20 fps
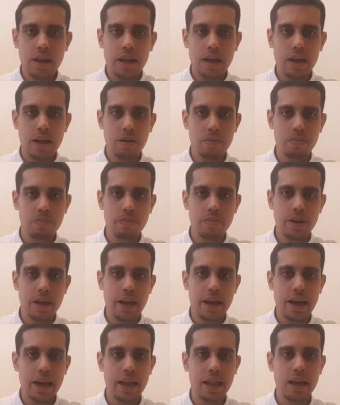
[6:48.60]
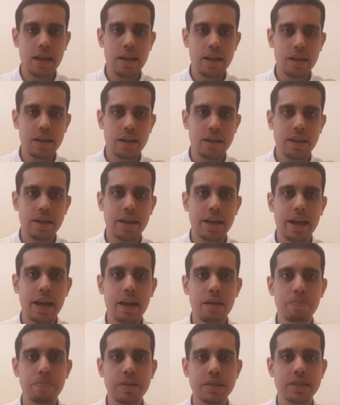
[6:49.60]
um, he
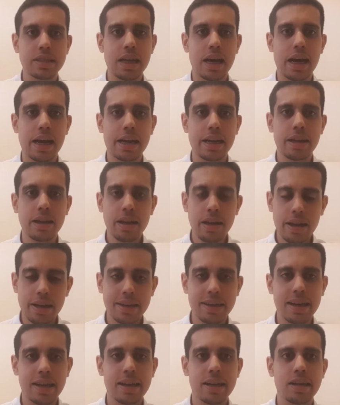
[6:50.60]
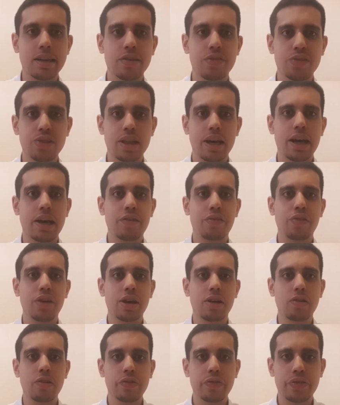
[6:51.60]
help his side get ready for the FA
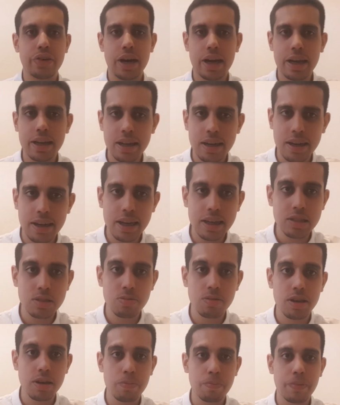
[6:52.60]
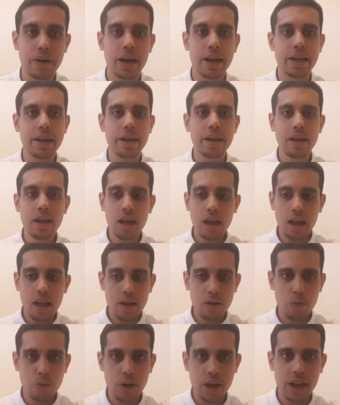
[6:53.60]
Cup final next week by
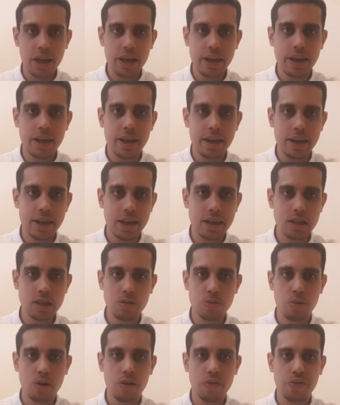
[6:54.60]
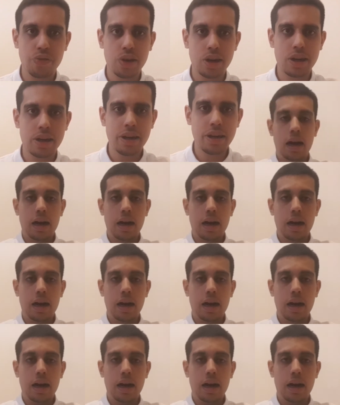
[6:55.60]
winning against Watford.